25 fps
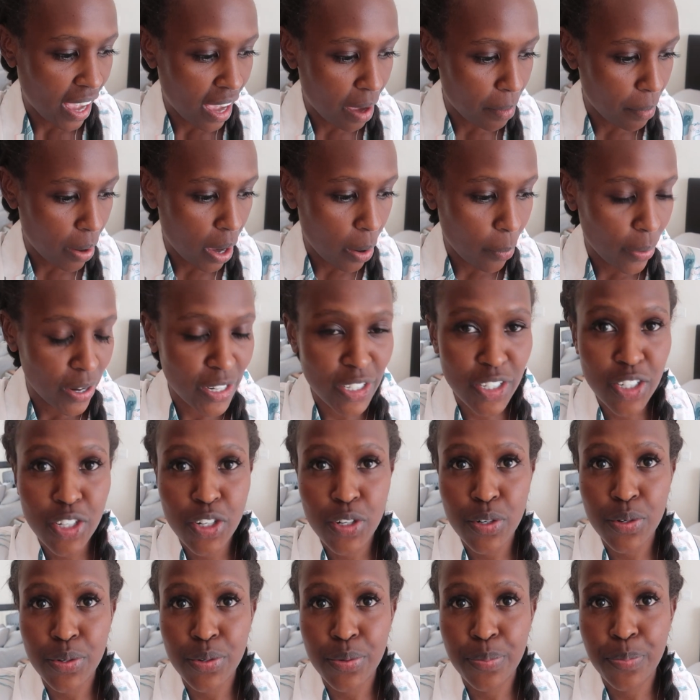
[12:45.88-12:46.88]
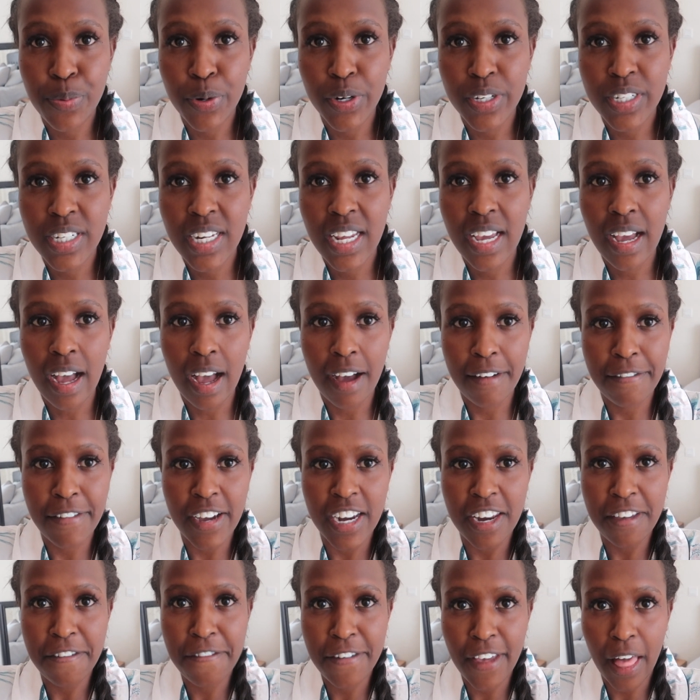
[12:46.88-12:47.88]
Uh, I want to put a
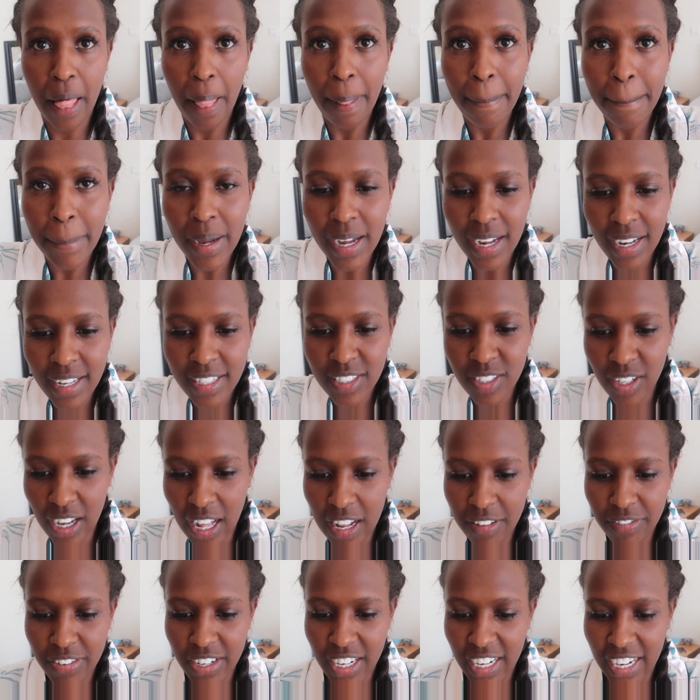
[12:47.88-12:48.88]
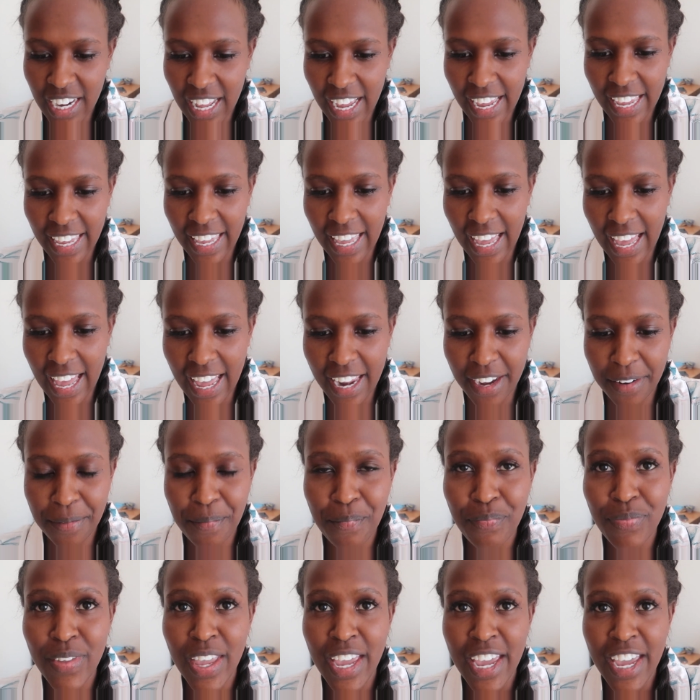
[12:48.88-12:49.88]
funny film so Calvin and I can
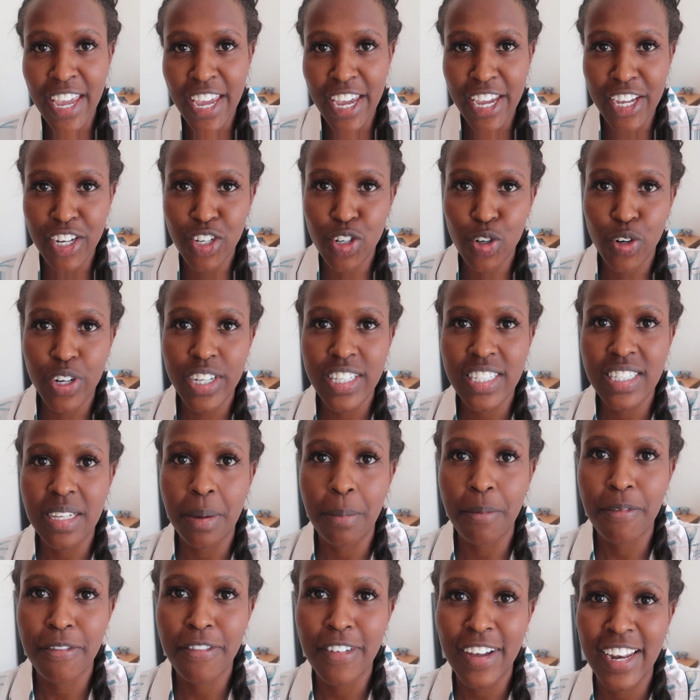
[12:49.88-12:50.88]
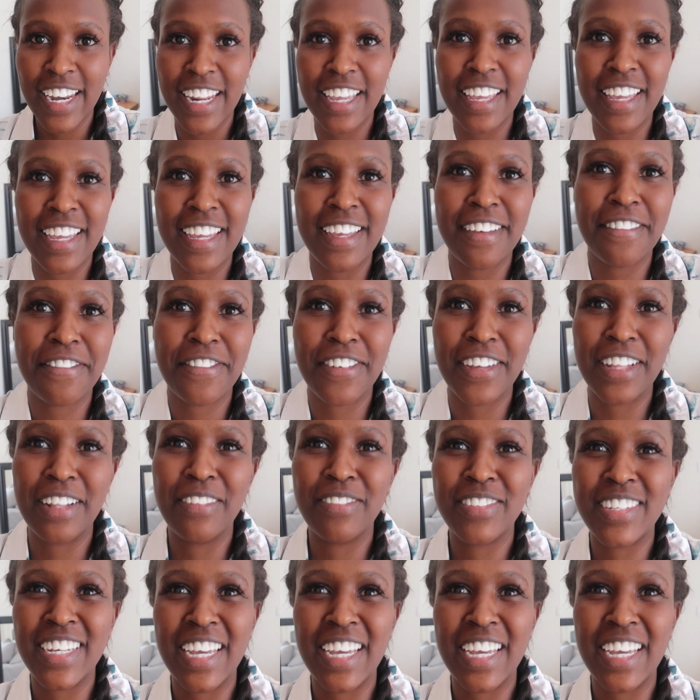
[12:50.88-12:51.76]
enjoy some funny film